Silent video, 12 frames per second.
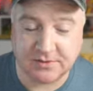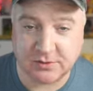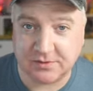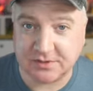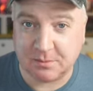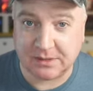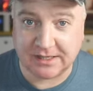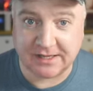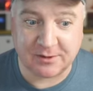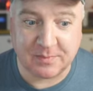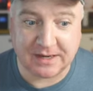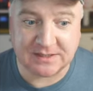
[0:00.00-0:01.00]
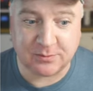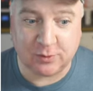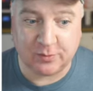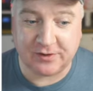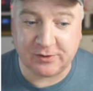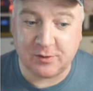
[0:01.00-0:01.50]
so it's completely
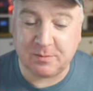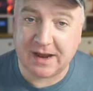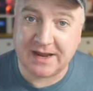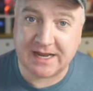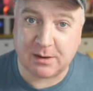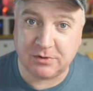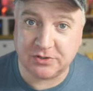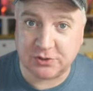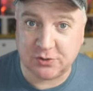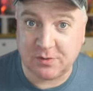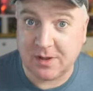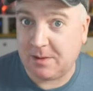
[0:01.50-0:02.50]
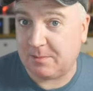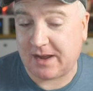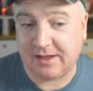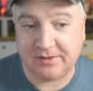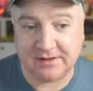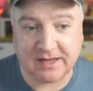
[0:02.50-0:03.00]
compatible with the new Pi Camera 2
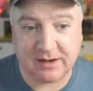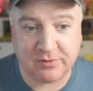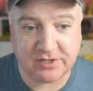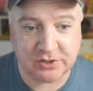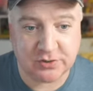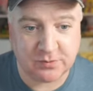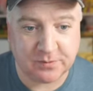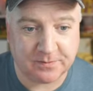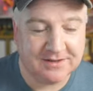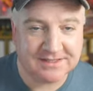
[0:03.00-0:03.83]
Python library too.